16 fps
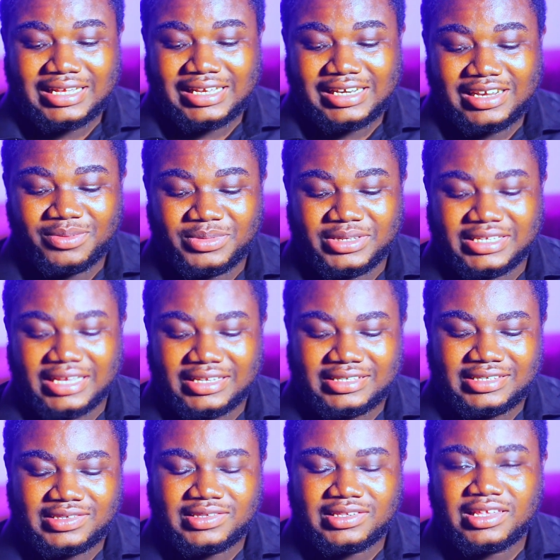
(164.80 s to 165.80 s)
let me
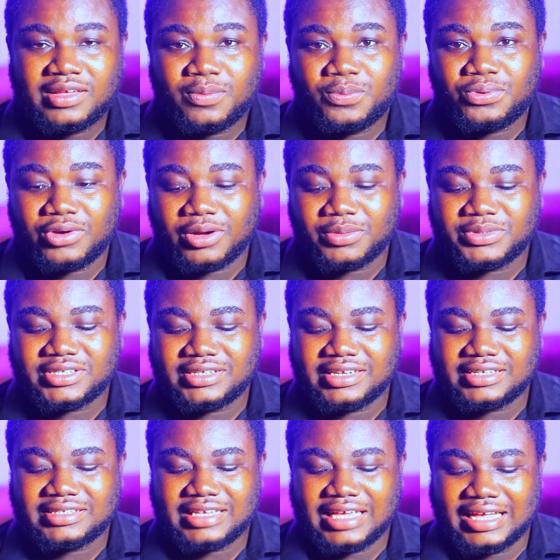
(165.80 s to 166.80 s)
just prompt
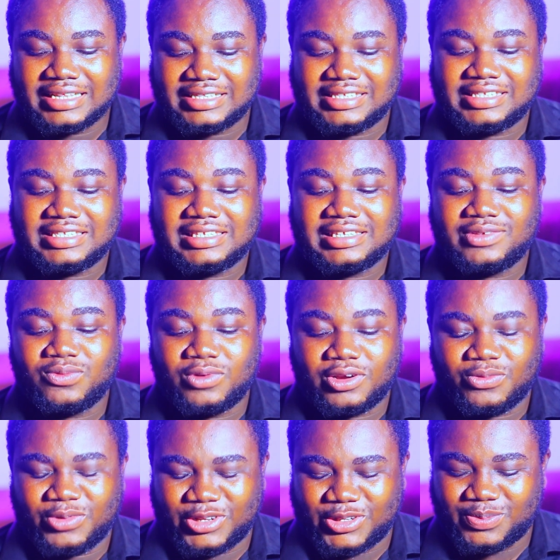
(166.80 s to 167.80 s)
this and see
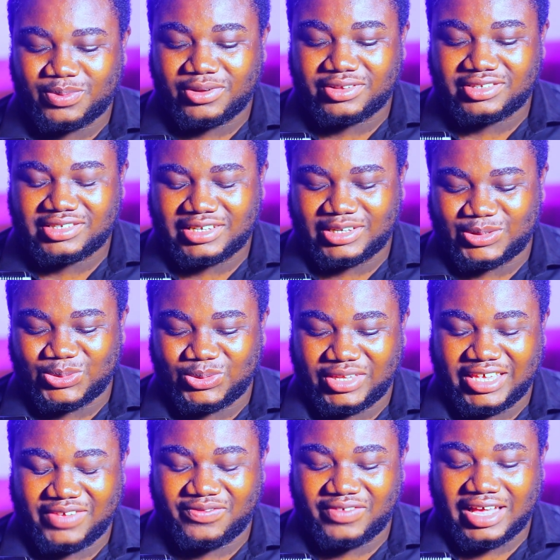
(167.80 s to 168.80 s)
what response it will
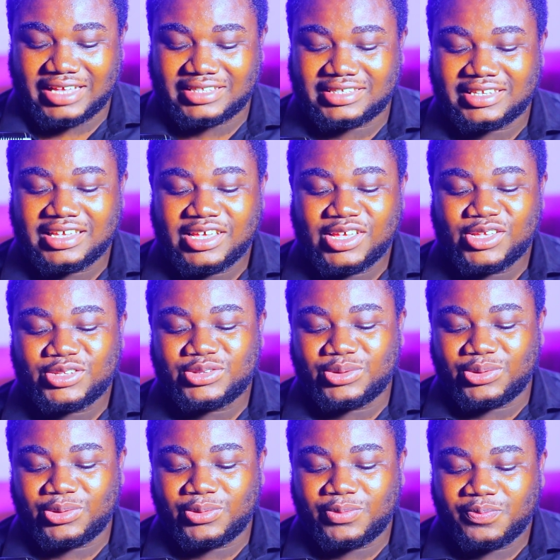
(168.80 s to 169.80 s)
give us.
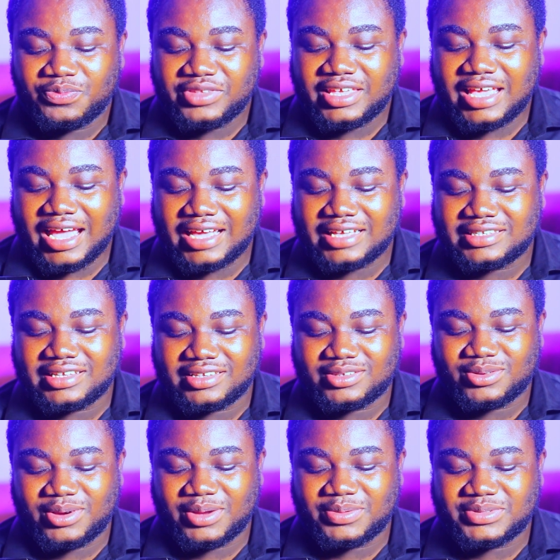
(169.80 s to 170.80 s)
So here is a
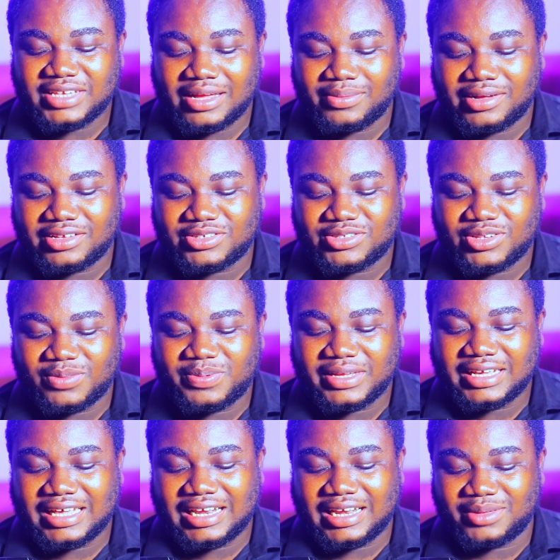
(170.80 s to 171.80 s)
script about
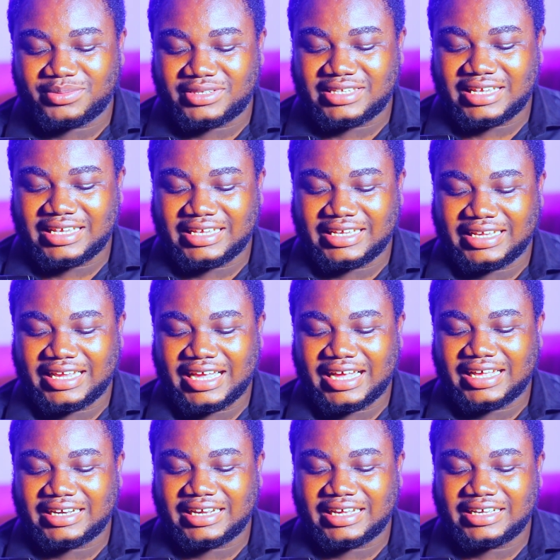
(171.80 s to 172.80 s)
stopping Galamsey in
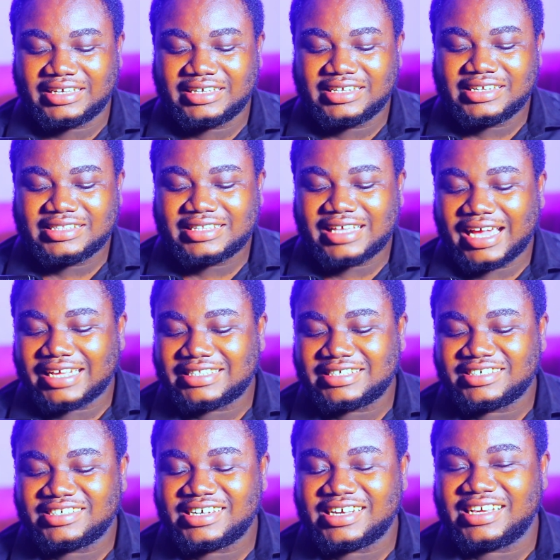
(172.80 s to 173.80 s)
Ghana.
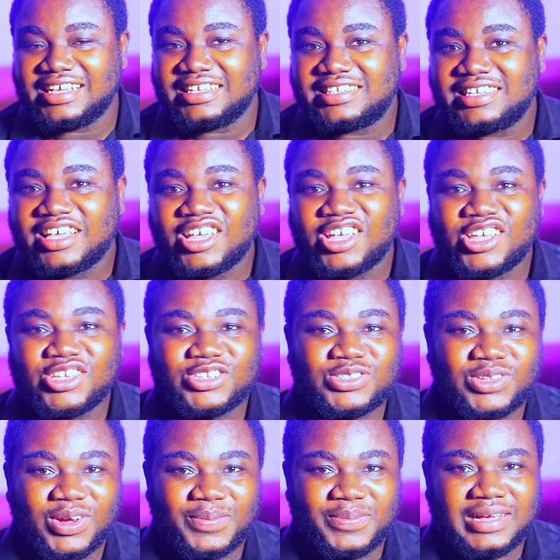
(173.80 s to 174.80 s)
Title is
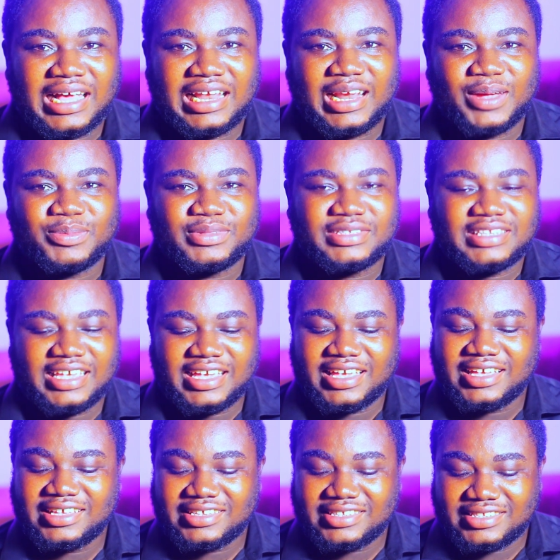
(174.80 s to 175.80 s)
Stop
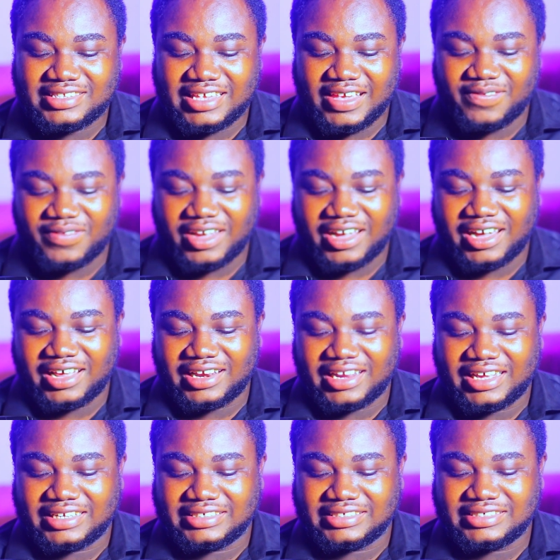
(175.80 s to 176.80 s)
Galamsey, Save Our
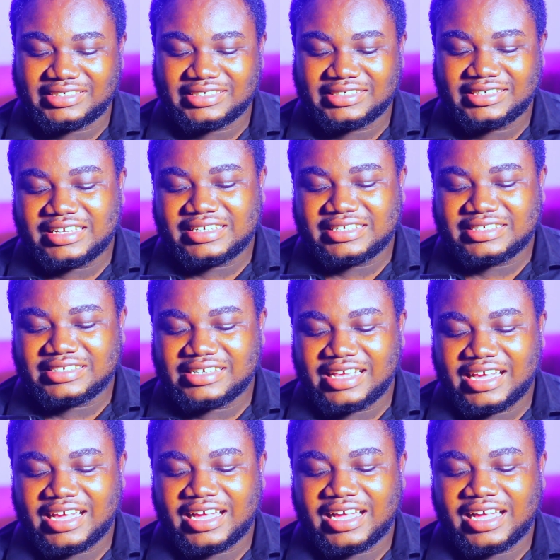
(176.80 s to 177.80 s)
Land. In
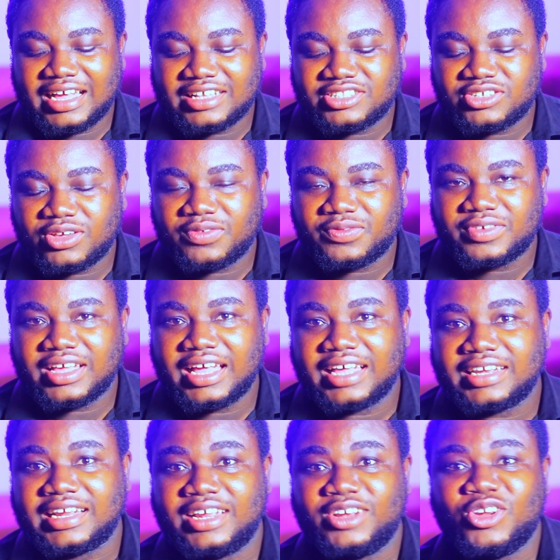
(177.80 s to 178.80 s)
the heart of
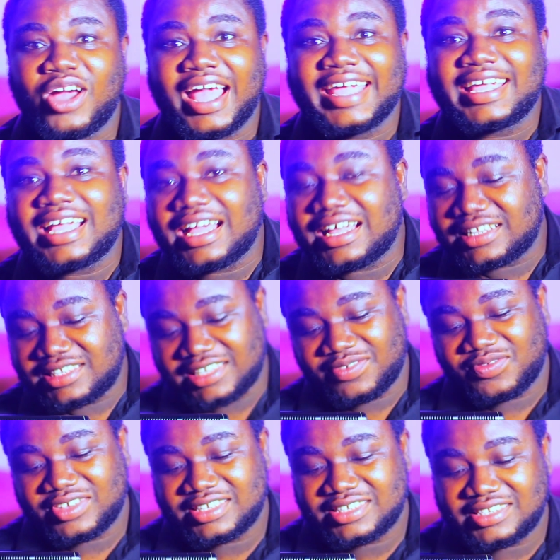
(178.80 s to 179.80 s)
Ghana. No, I can't even